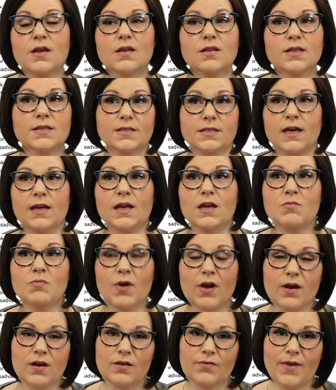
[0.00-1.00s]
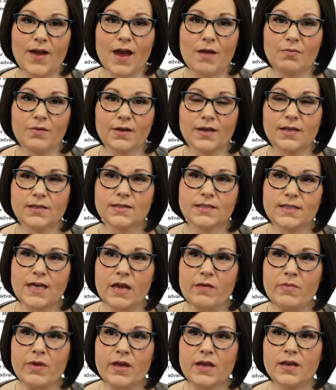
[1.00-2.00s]
The second part of the applicant
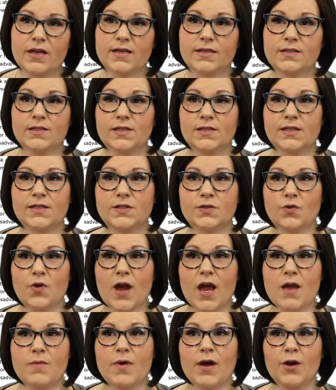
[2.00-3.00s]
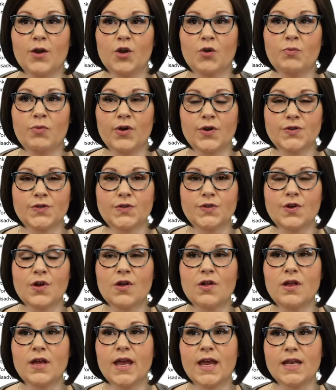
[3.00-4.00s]
statement is to describe how your
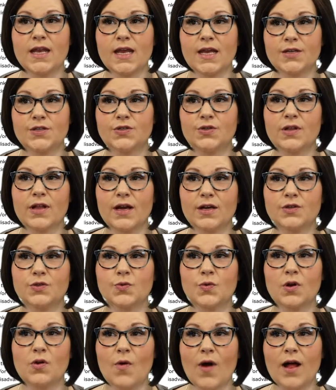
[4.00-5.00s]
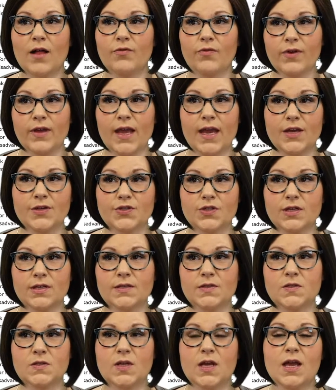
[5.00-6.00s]
personal and intellectual
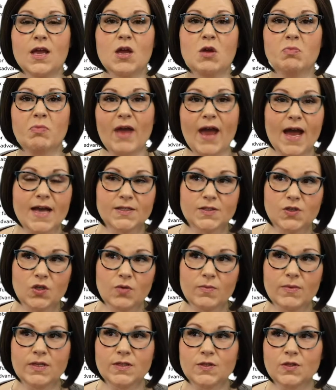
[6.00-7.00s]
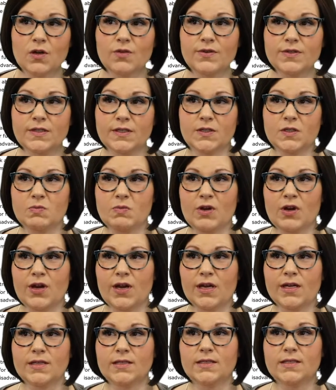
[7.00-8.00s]
qualifications, past human service
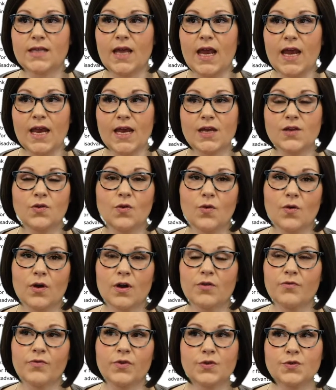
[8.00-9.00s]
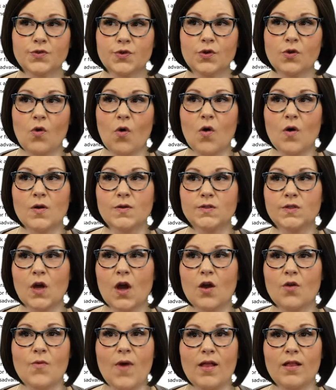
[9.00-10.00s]
experience, and/or future goals
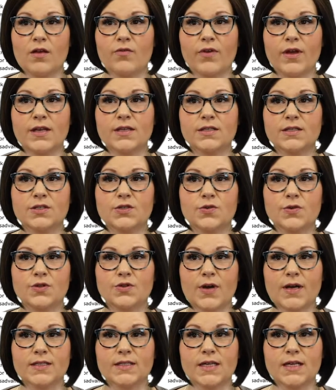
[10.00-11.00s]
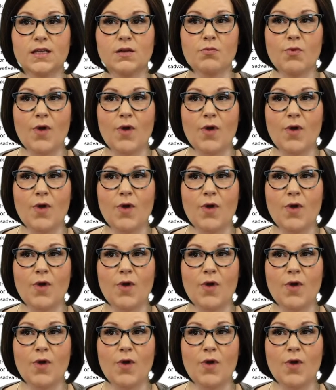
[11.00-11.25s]
are relevant to addressing the